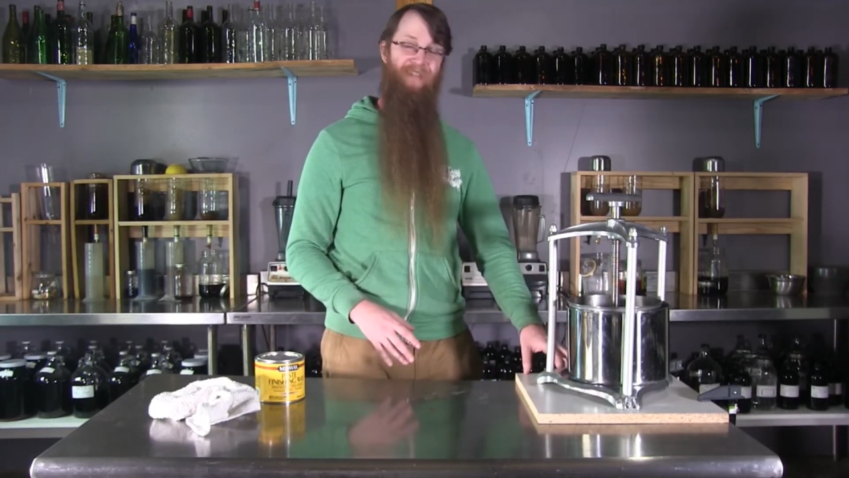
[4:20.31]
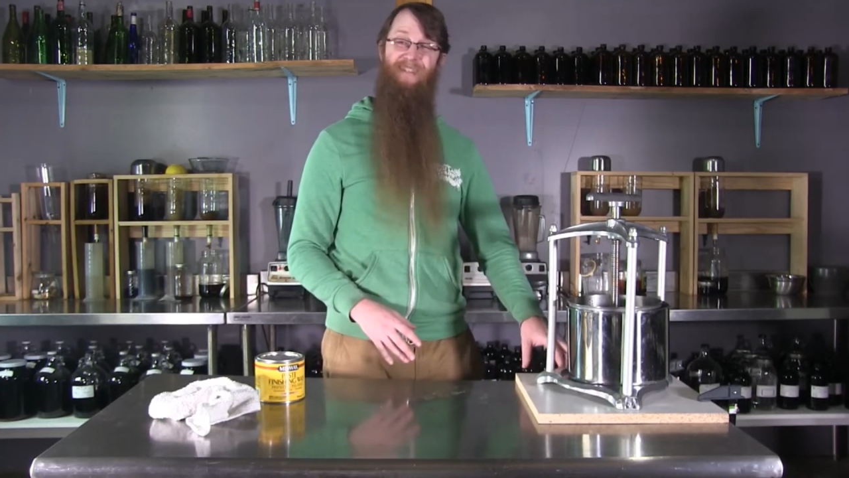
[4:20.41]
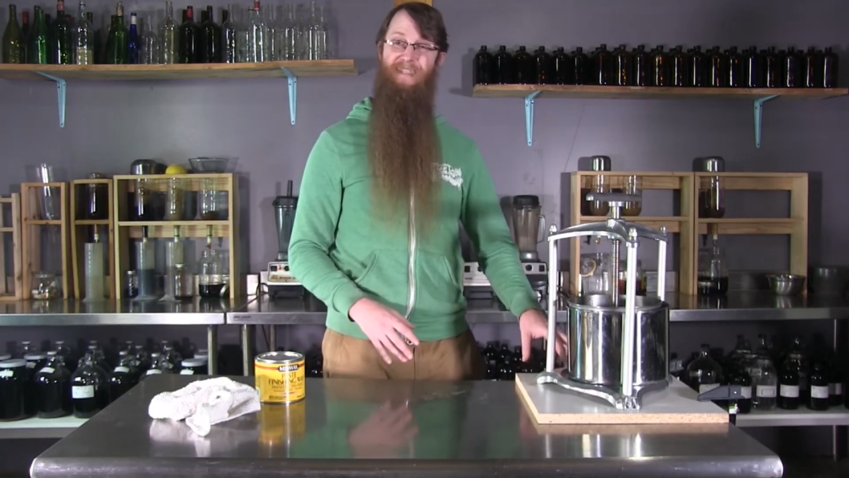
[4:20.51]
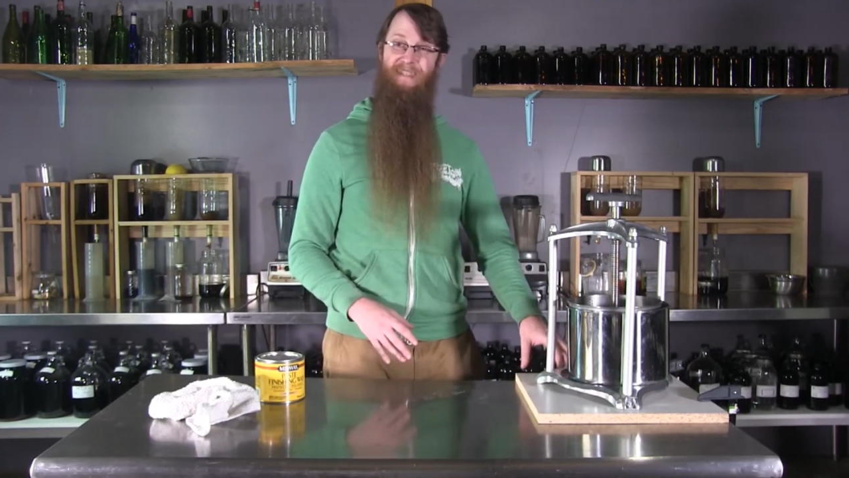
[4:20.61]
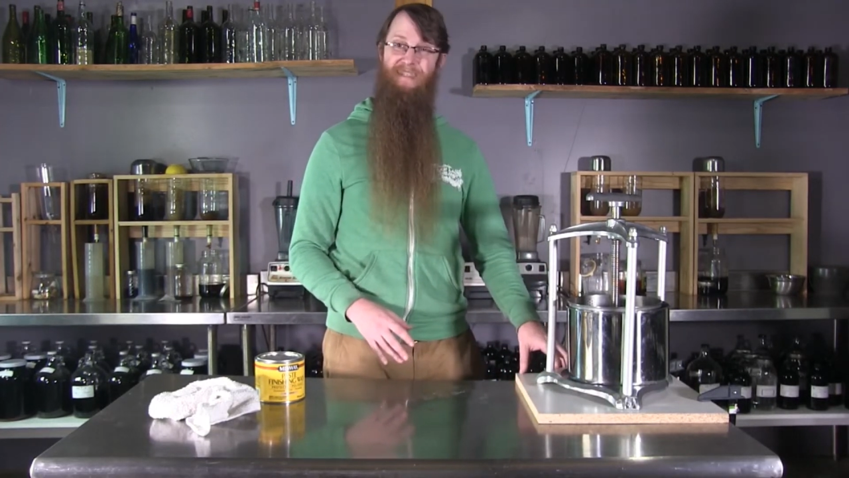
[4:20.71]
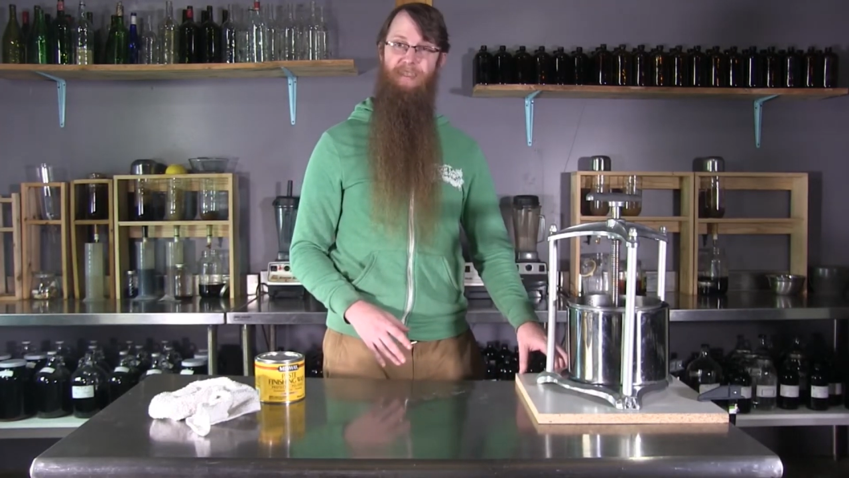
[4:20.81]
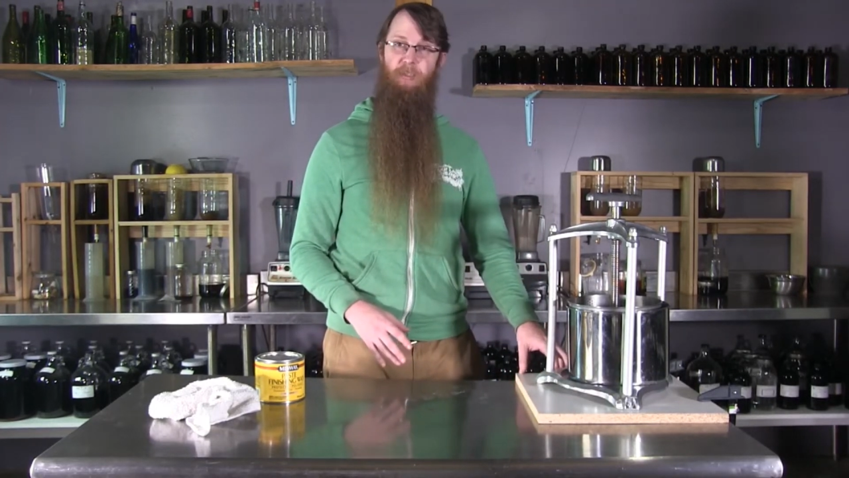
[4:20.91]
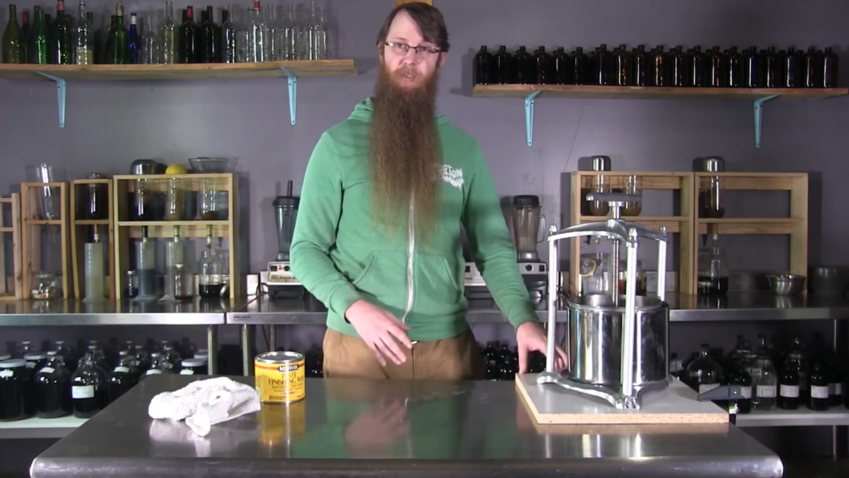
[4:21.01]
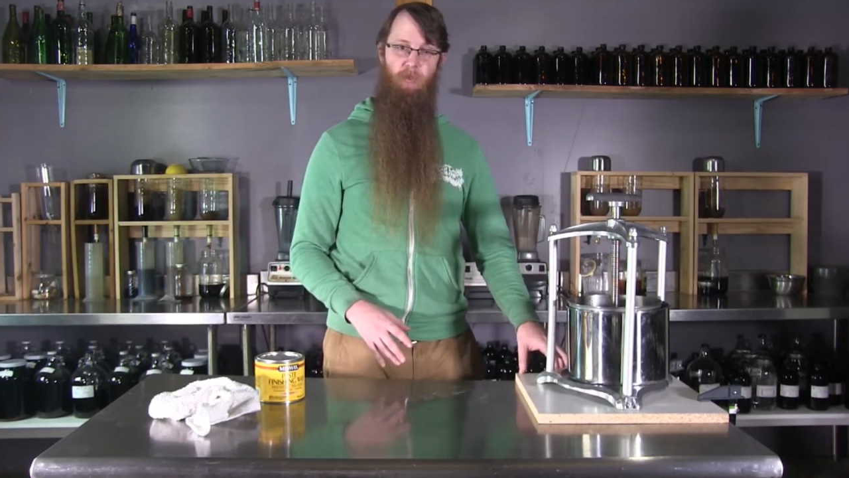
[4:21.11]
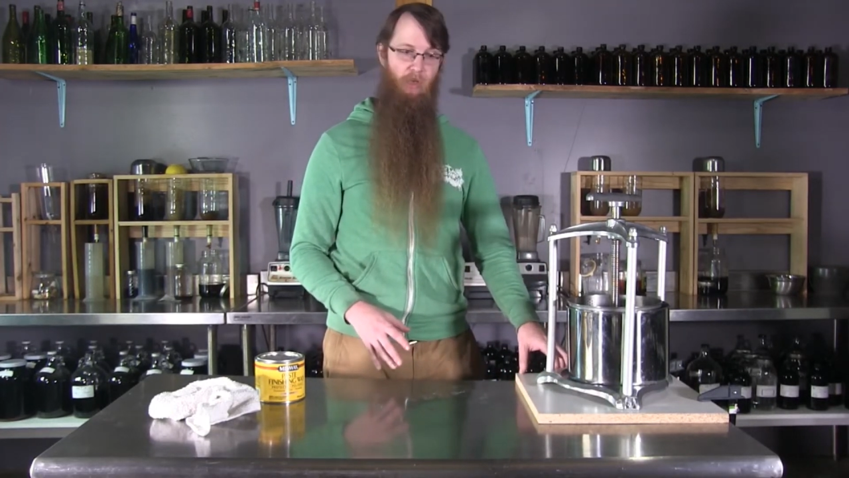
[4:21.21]
is easy
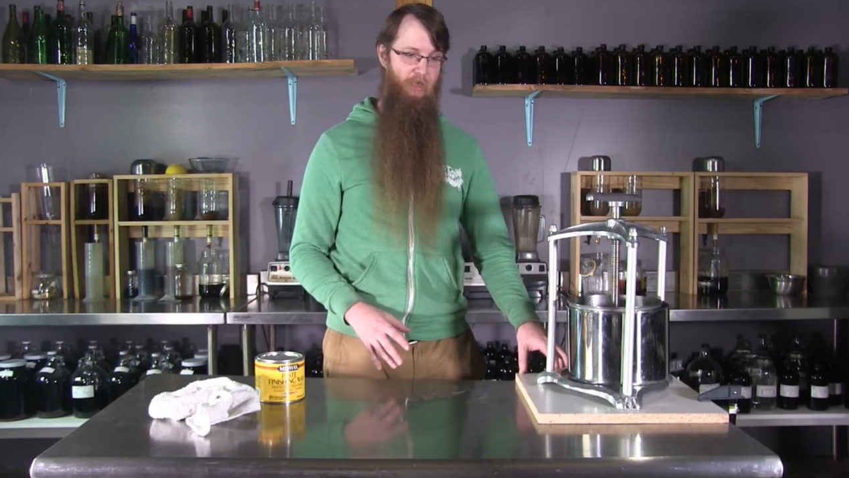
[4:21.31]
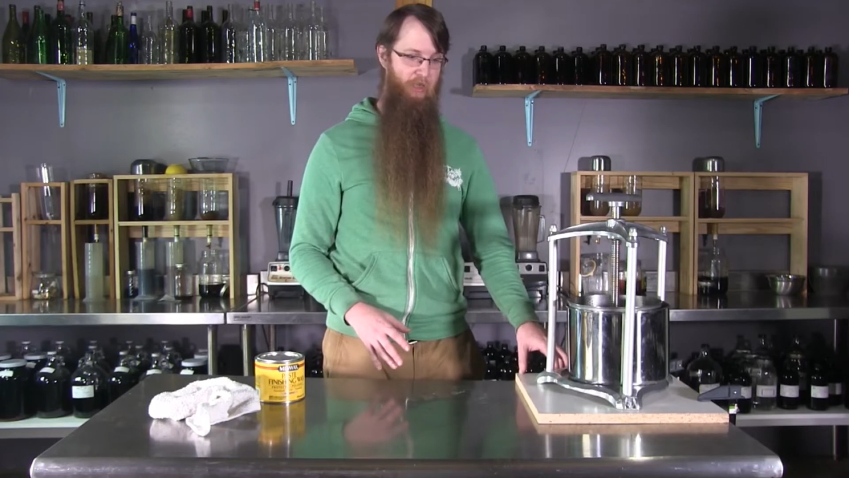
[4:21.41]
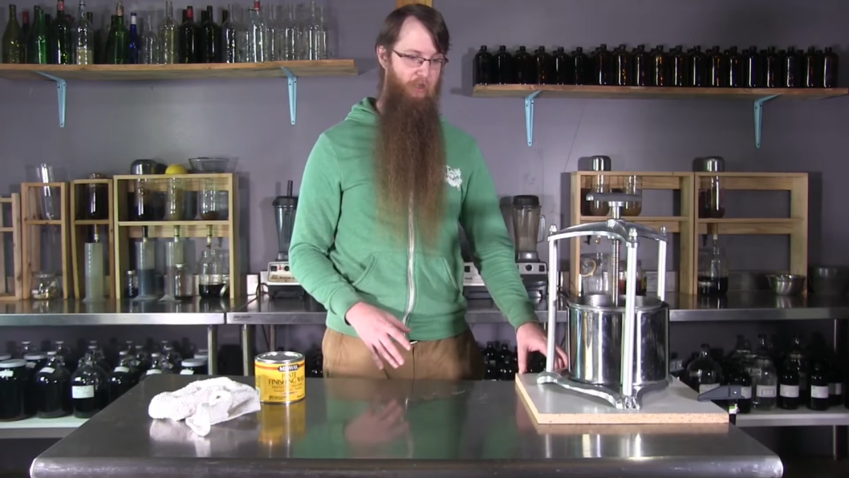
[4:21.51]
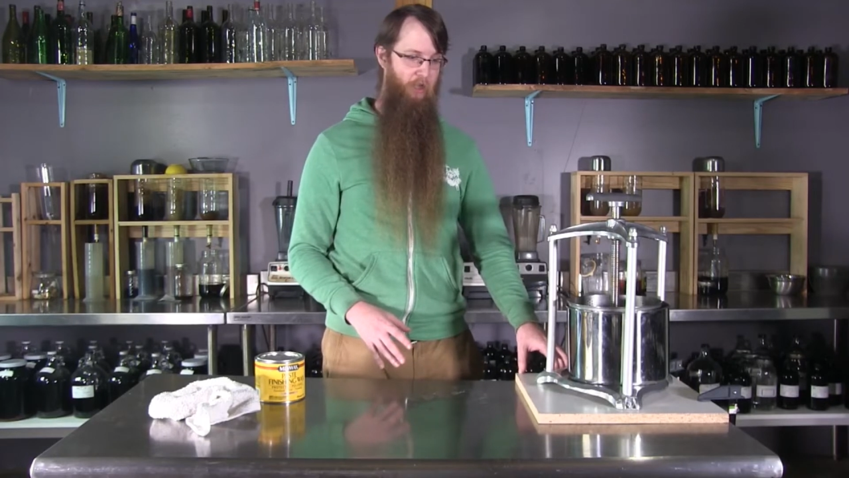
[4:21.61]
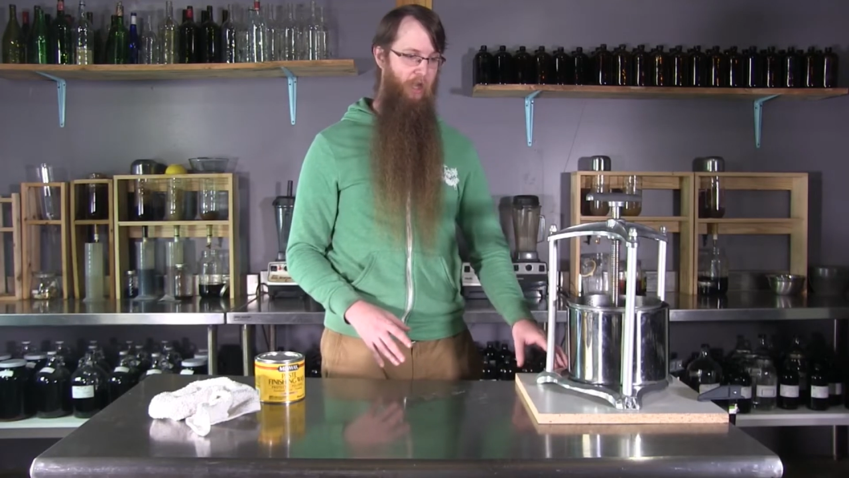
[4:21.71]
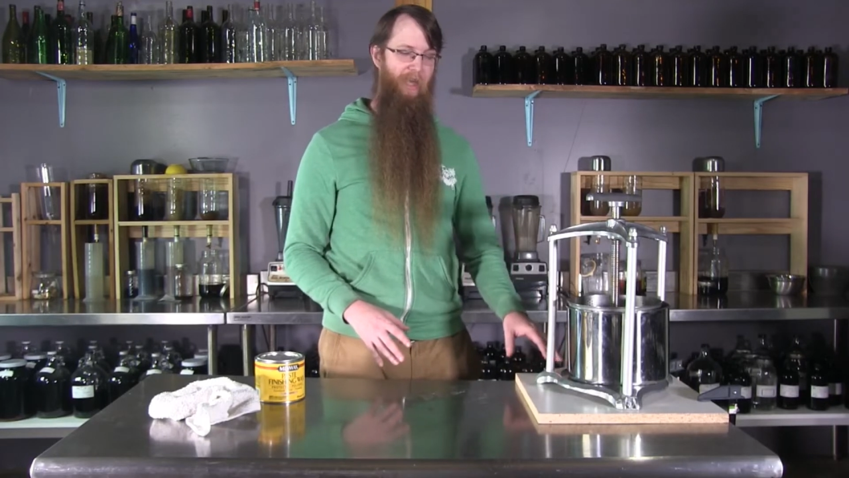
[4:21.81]
to clean.